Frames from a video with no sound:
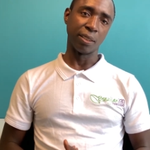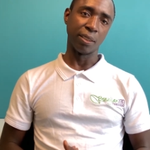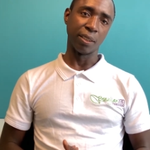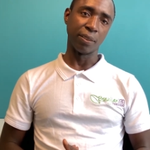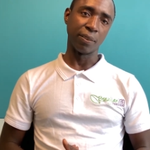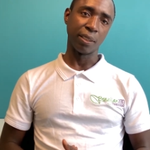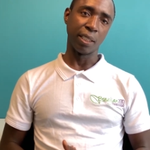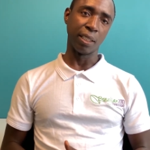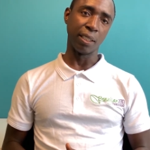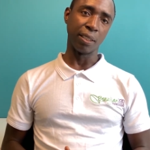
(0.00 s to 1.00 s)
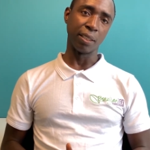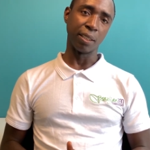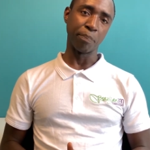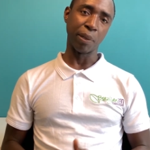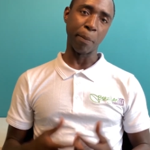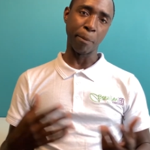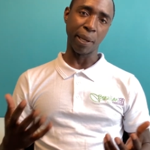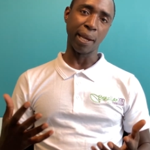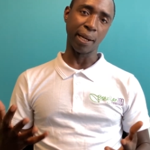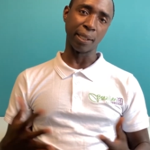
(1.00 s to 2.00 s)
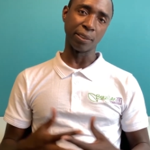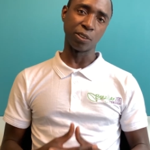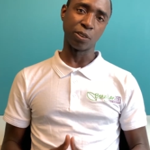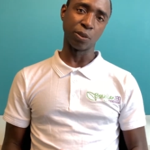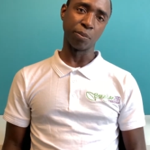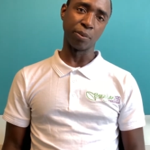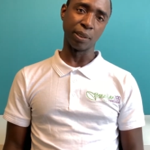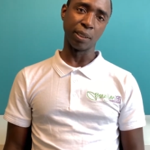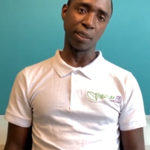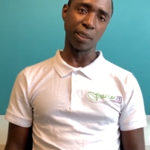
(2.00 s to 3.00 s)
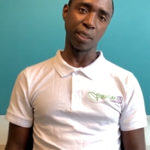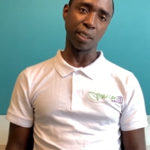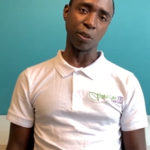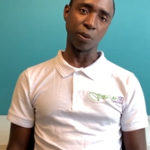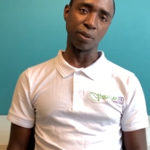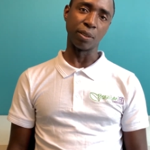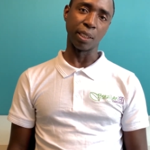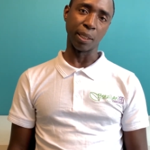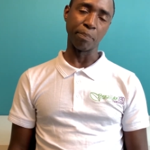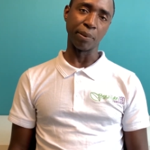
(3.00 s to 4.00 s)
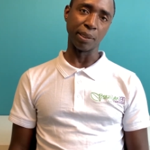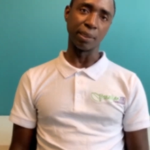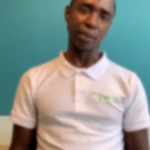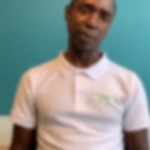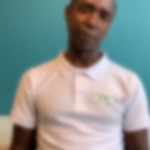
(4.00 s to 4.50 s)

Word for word: know, and prepare us to be a good therapist.